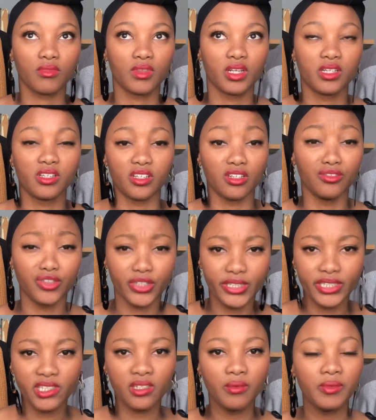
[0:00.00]

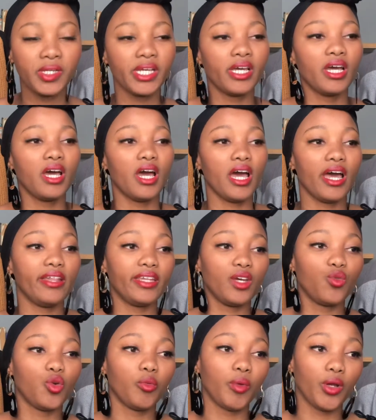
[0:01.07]
deliveries. And then
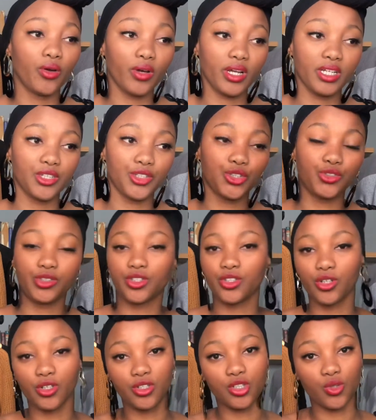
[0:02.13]
we'll be going into
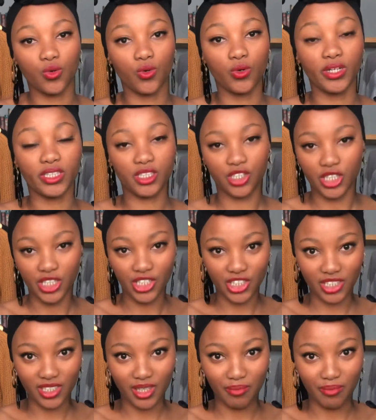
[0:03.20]
returns or exchanges.